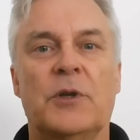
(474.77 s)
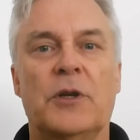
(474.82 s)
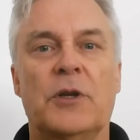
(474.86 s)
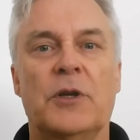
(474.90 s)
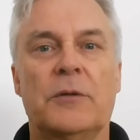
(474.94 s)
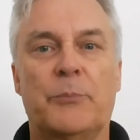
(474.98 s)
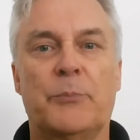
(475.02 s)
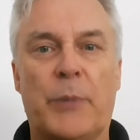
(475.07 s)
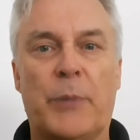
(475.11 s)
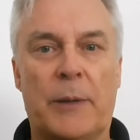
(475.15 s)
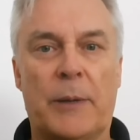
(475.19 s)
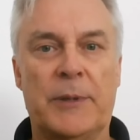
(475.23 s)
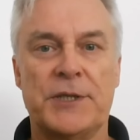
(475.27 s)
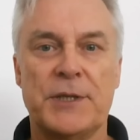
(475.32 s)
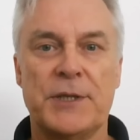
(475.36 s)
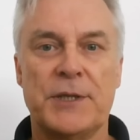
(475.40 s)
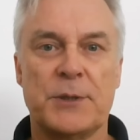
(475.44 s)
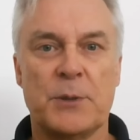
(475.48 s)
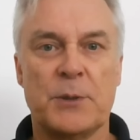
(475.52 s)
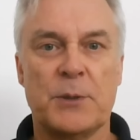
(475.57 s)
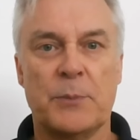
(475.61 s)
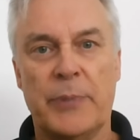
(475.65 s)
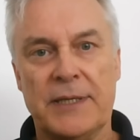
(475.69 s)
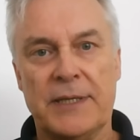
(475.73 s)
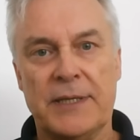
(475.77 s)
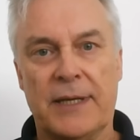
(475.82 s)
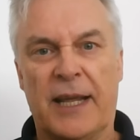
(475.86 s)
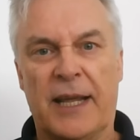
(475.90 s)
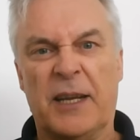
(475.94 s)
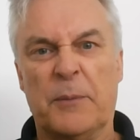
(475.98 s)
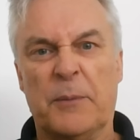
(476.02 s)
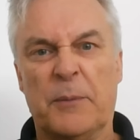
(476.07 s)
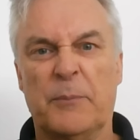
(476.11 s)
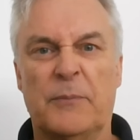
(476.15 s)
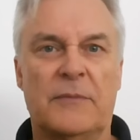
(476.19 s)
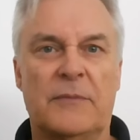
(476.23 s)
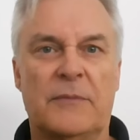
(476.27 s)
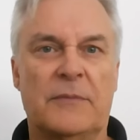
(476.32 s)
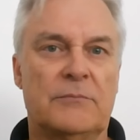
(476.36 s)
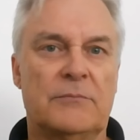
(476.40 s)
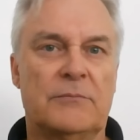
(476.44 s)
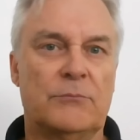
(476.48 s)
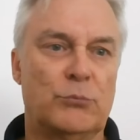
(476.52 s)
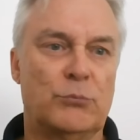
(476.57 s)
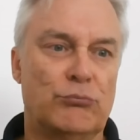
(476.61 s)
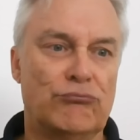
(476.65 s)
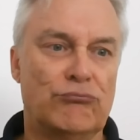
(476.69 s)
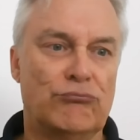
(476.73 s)
The public system pays like
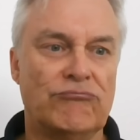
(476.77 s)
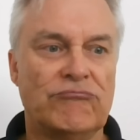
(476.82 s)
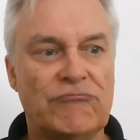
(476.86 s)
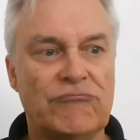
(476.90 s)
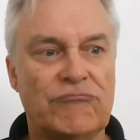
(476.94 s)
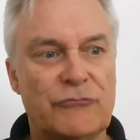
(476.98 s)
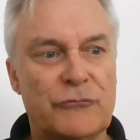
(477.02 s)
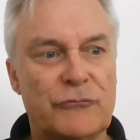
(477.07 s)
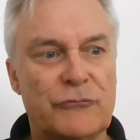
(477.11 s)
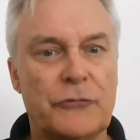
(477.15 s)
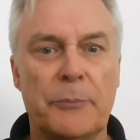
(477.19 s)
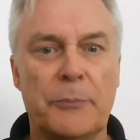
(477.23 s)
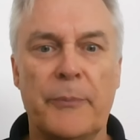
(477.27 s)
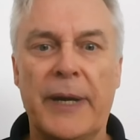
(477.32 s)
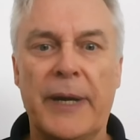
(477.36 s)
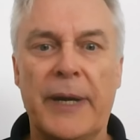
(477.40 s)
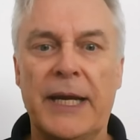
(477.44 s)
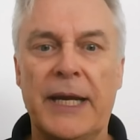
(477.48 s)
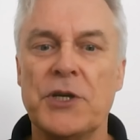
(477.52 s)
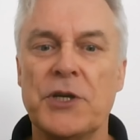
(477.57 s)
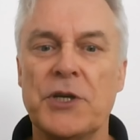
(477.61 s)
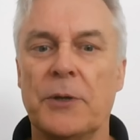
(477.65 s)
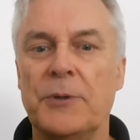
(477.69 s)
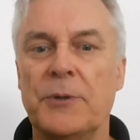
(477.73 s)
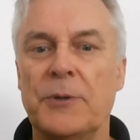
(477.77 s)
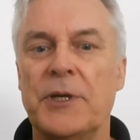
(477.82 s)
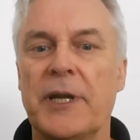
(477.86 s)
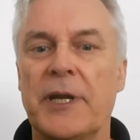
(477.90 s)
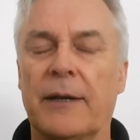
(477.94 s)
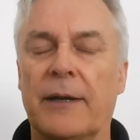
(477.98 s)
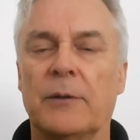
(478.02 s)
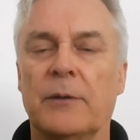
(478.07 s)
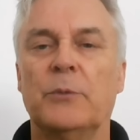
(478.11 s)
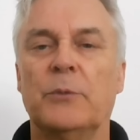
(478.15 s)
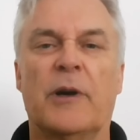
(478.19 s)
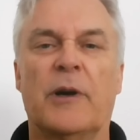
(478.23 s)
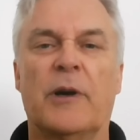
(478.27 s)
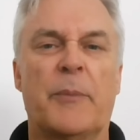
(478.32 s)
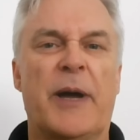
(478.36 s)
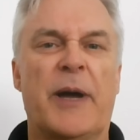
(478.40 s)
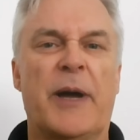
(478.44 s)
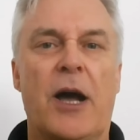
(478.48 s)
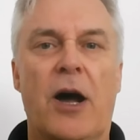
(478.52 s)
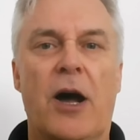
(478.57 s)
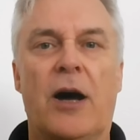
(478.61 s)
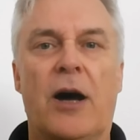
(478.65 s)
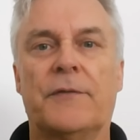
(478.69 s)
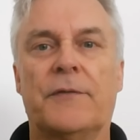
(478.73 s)
for major dental work
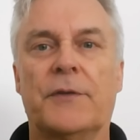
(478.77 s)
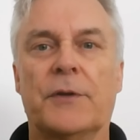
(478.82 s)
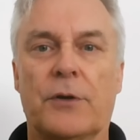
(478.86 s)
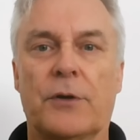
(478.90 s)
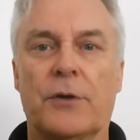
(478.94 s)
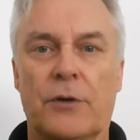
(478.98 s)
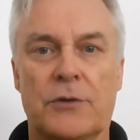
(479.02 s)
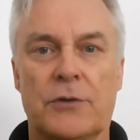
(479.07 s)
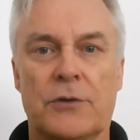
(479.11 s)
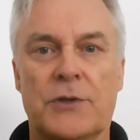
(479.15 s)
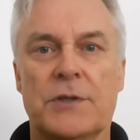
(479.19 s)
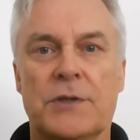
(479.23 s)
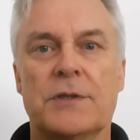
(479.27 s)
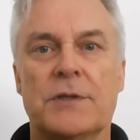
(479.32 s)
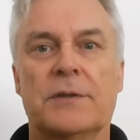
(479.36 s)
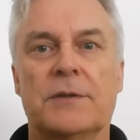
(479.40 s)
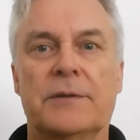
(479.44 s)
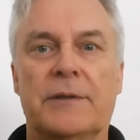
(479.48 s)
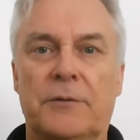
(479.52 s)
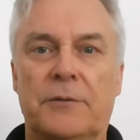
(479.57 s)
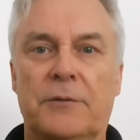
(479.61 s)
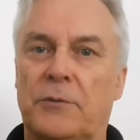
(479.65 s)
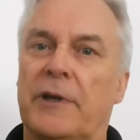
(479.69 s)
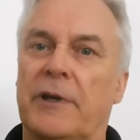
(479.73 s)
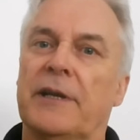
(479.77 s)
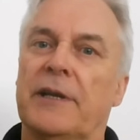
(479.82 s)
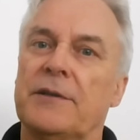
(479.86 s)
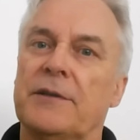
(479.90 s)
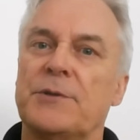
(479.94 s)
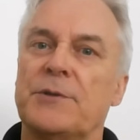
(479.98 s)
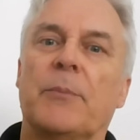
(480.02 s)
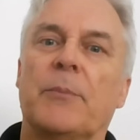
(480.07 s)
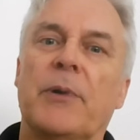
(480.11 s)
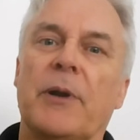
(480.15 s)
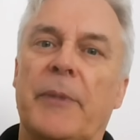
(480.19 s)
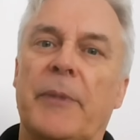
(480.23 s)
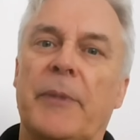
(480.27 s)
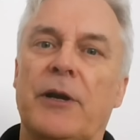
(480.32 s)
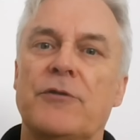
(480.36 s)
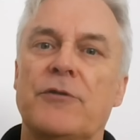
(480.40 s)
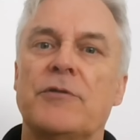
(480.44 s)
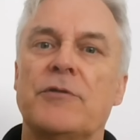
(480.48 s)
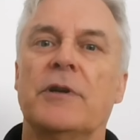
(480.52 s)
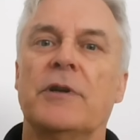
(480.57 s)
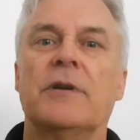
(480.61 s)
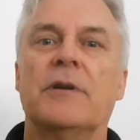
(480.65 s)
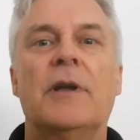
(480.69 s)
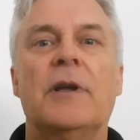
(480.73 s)
about half the cost, and then you get
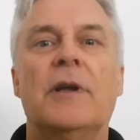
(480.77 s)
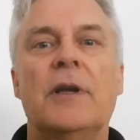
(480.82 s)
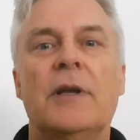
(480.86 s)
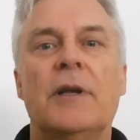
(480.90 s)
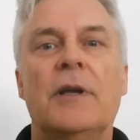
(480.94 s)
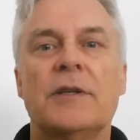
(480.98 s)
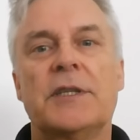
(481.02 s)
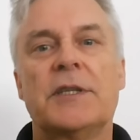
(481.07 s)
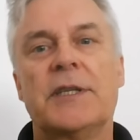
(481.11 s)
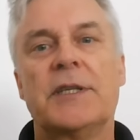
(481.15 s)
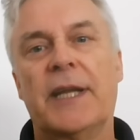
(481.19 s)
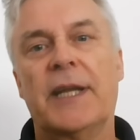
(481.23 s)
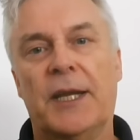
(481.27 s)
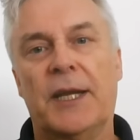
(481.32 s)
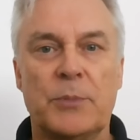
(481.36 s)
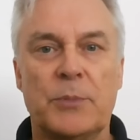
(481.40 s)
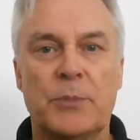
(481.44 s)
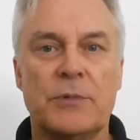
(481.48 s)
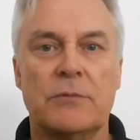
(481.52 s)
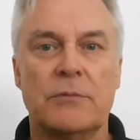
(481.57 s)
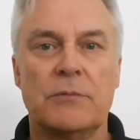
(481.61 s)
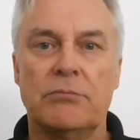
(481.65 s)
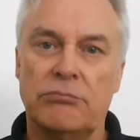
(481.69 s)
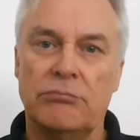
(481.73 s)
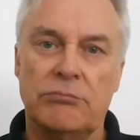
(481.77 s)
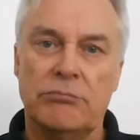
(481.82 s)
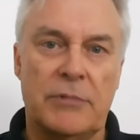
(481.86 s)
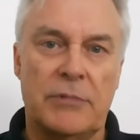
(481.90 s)
supplementary to take it up to